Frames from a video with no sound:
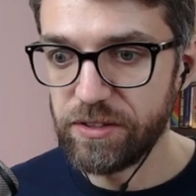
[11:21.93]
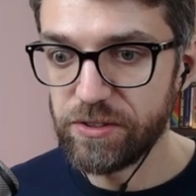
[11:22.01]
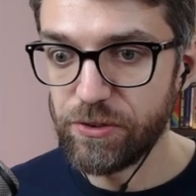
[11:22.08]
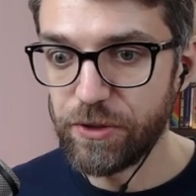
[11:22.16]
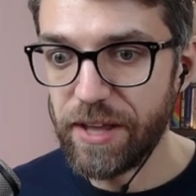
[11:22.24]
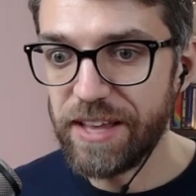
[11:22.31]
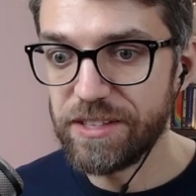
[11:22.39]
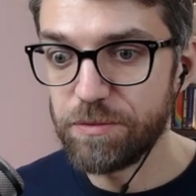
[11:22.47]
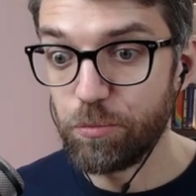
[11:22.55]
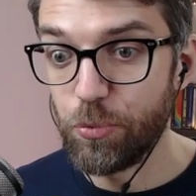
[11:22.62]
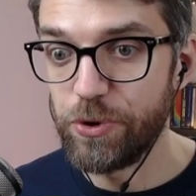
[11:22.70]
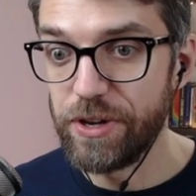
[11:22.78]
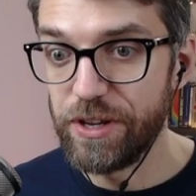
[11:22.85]
So that's
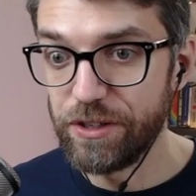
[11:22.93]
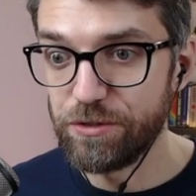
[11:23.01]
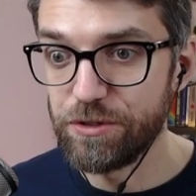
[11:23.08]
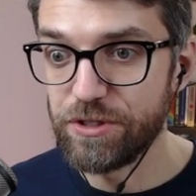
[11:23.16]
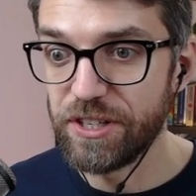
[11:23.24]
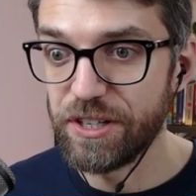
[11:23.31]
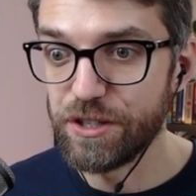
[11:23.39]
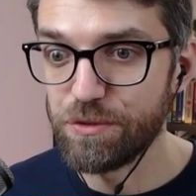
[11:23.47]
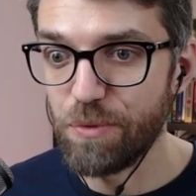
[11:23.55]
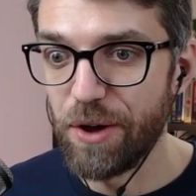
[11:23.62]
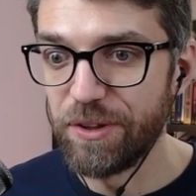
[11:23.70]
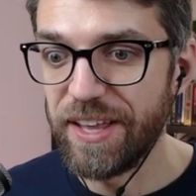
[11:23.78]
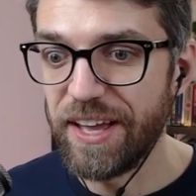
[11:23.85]
pretty interesting as well.